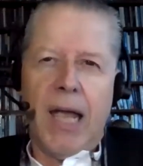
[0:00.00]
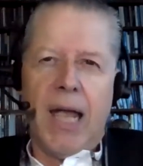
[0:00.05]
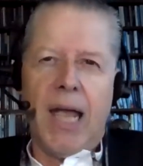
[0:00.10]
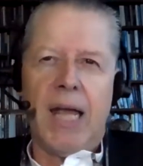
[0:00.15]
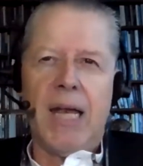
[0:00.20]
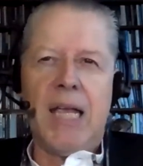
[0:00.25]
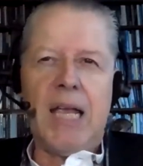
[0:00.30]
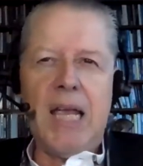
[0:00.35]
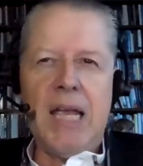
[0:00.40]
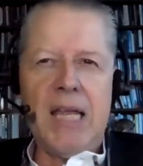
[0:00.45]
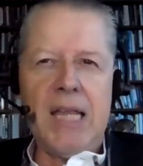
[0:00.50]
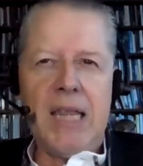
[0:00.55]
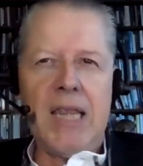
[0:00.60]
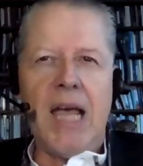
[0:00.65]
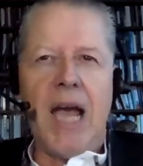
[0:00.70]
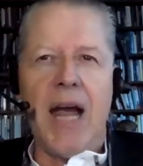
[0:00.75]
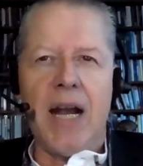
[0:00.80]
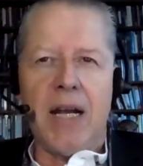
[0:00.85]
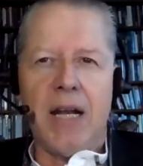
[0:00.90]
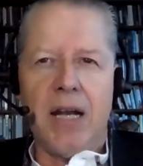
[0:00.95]
And in
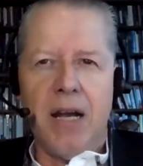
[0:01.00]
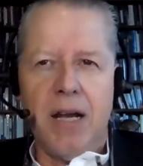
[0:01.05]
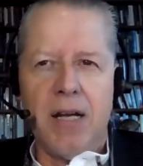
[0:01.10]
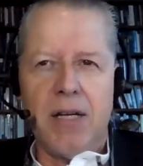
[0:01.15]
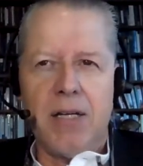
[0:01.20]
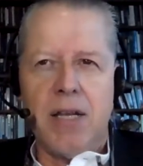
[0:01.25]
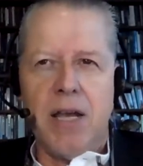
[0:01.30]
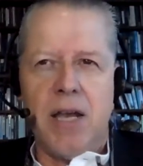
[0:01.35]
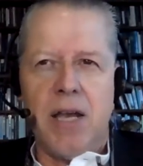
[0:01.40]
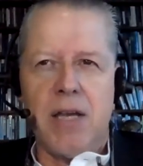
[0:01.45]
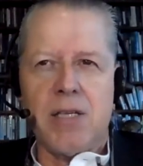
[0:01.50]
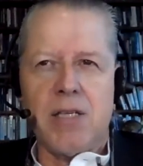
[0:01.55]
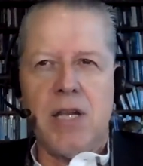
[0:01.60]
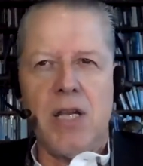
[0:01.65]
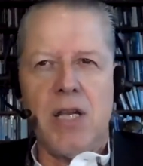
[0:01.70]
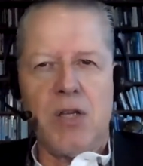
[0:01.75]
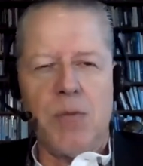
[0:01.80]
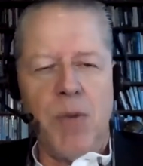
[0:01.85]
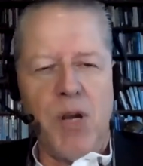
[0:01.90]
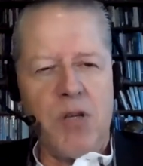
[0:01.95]
that context,
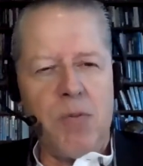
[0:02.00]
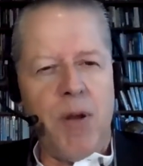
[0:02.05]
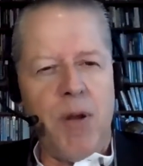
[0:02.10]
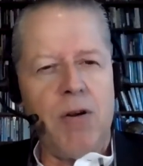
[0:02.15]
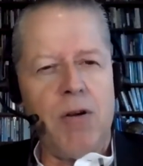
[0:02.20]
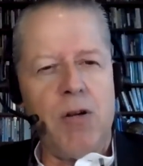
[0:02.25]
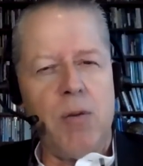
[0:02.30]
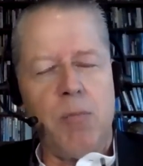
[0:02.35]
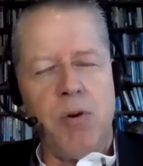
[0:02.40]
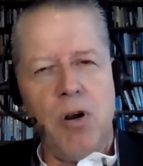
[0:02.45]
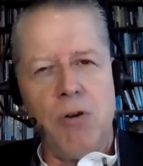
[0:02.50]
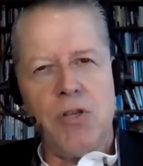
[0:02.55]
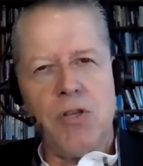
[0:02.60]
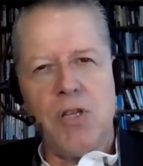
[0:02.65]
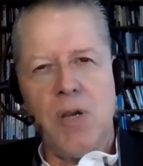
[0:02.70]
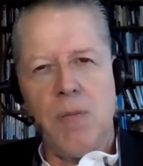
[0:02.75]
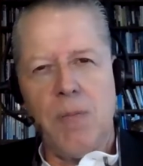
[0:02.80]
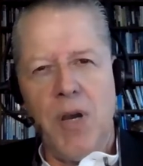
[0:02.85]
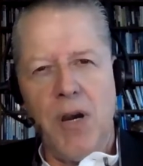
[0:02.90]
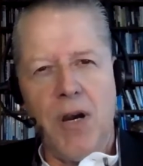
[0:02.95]
it's much better to approach
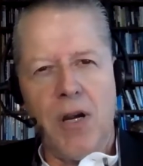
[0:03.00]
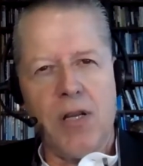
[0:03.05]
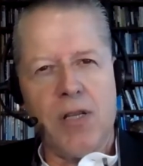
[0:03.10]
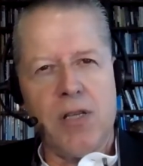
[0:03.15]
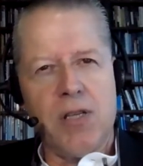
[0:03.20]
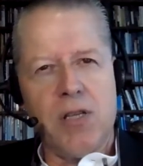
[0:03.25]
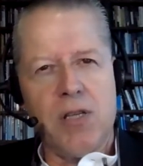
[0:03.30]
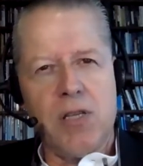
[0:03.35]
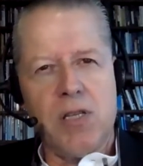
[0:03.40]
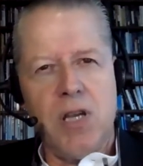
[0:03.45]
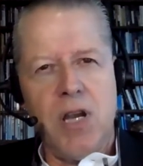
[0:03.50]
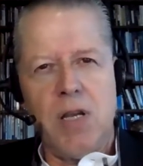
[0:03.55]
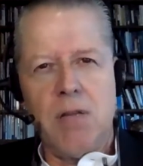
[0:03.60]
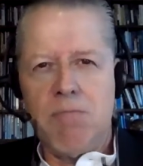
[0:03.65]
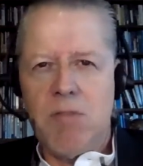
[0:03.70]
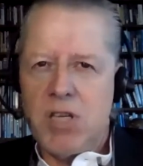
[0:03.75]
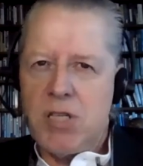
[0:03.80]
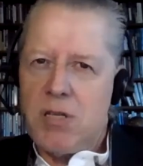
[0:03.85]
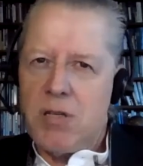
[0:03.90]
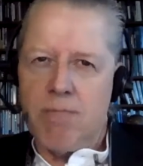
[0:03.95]
the Americans and say,
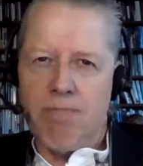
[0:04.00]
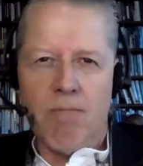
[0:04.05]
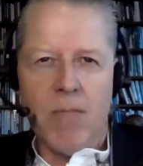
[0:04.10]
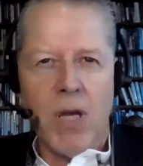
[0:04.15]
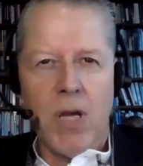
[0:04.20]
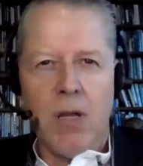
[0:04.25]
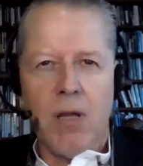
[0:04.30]
listen,